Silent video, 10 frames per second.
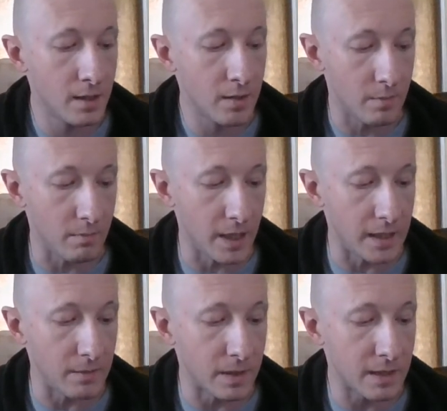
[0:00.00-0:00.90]

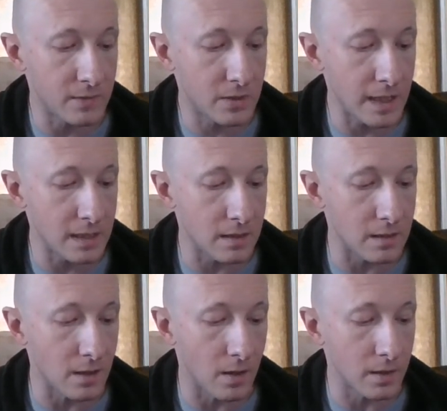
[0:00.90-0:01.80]
Many would have traded the
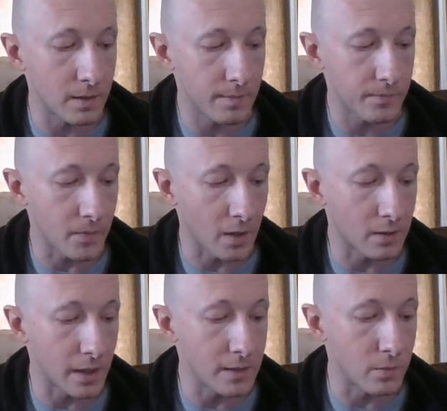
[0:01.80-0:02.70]
dog. A
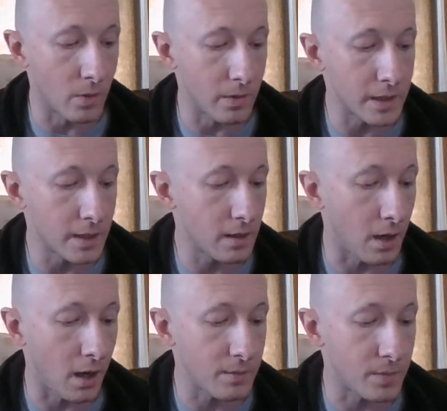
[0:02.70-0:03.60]
great warrior, a
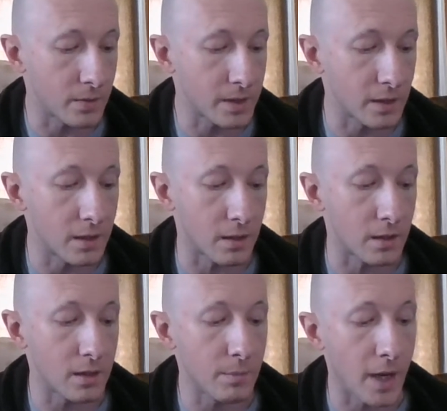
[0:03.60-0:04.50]
heartbroken
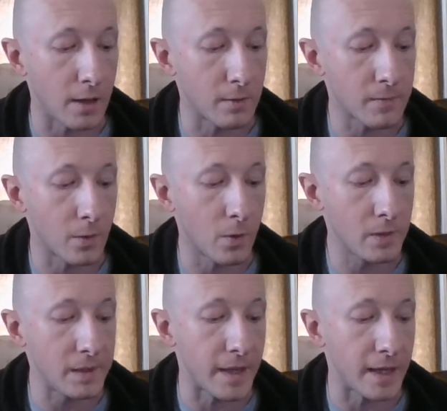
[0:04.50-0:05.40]
girl, a powerful
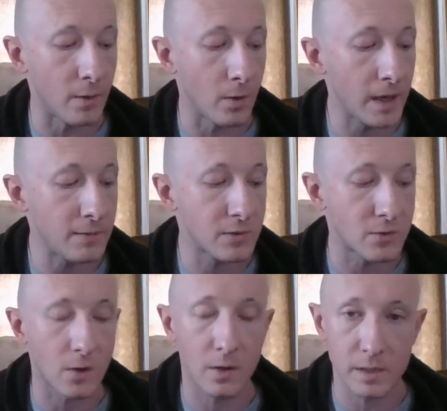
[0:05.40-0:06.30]
holy man all have
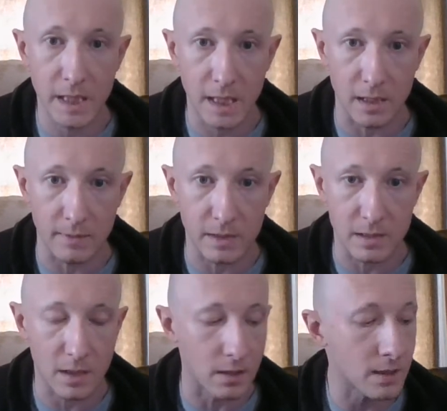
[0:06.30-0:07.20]
strong need of a
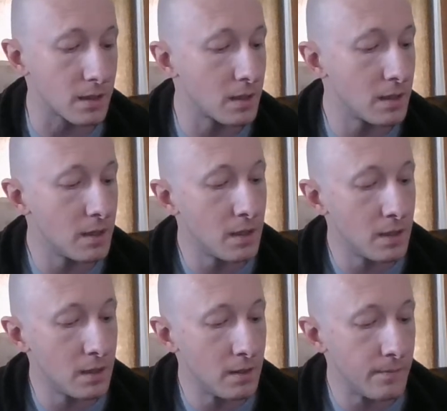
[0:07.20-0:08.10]
dog.
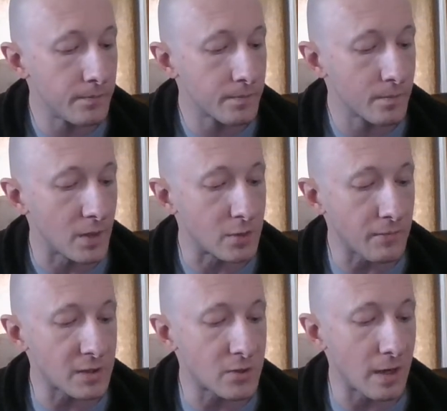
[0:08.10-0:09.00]
But you have a
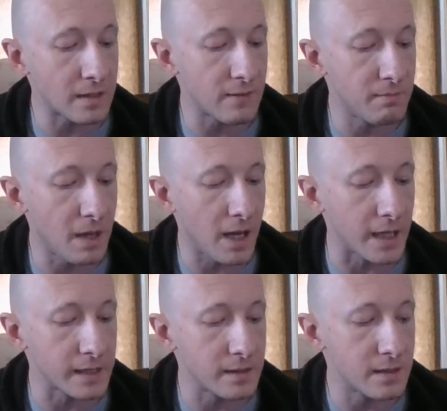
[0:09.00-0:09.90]
strength of
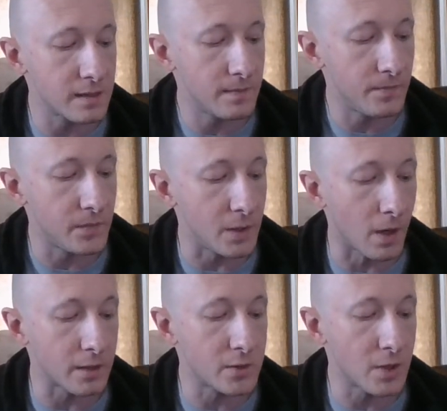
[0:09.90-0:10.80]
mind. You
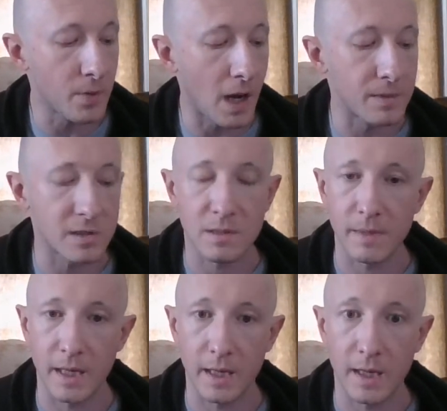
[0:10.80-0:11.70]
honored your promise to
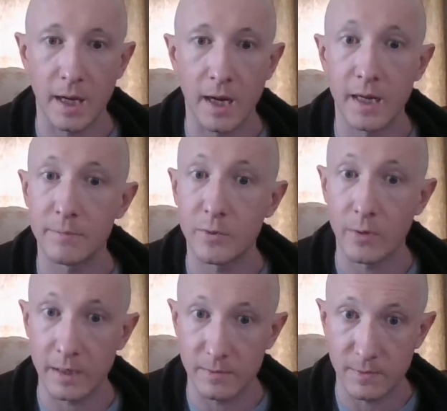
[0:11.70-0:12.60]
me. I am
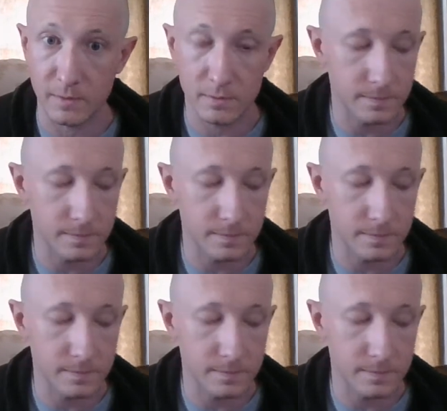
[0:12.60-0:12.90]
grateful."